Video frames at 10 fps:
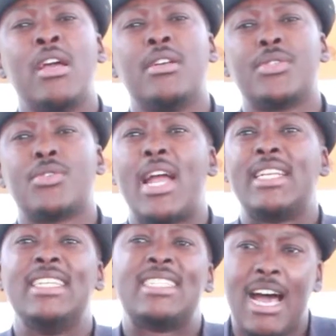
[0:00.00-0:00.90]
So I
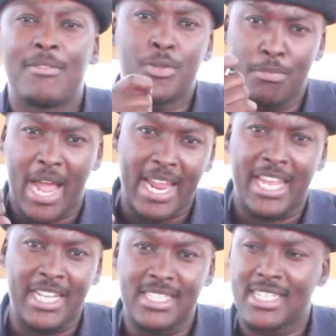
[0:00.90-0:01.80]
didn't have to buy
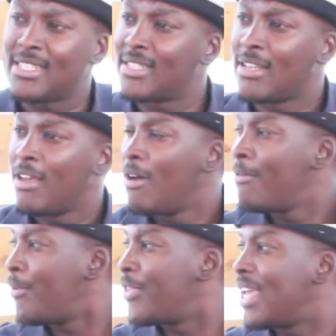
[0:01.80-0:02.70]
hinges
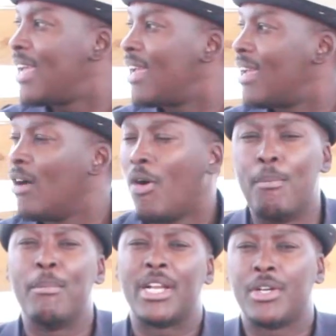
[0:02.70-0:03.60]
for the
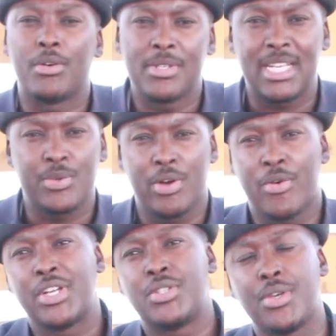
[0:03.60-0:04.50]
homemade doors that we're
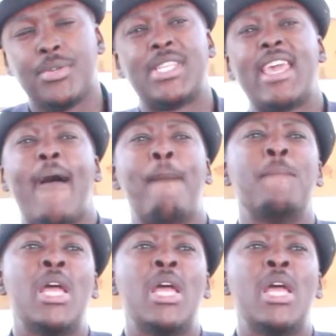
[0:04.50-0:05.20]
going to use here.